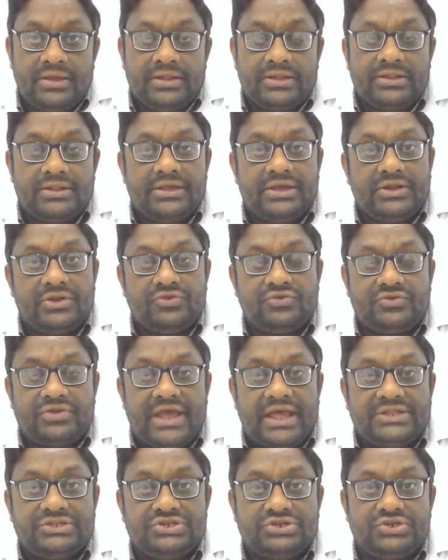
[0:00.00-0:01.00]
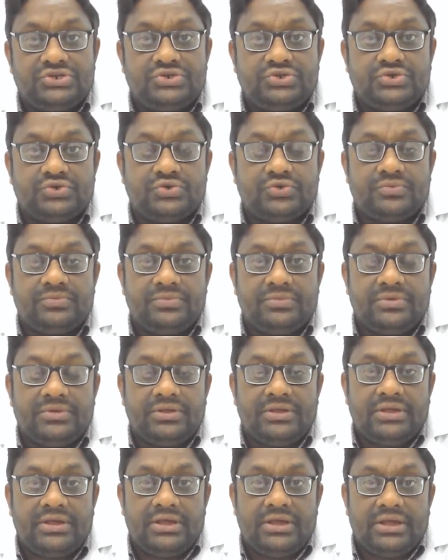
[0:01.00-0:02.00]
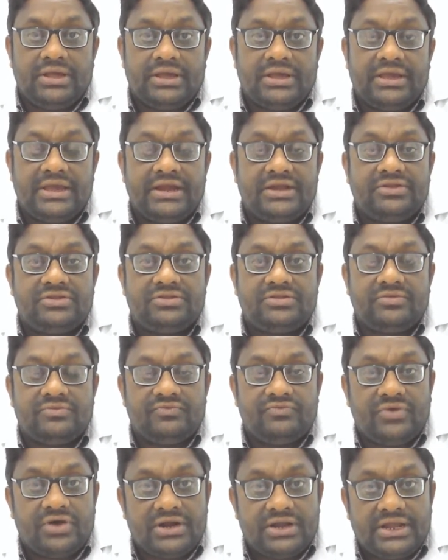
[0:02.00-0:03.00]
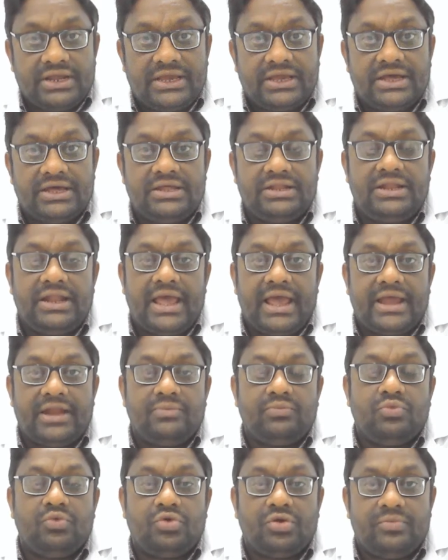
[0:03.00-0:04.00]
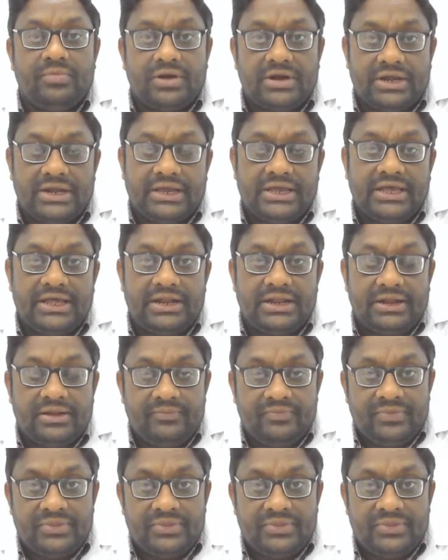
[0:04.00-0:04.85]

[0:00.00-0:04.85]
their eustachian tube gets vertical and more vertical,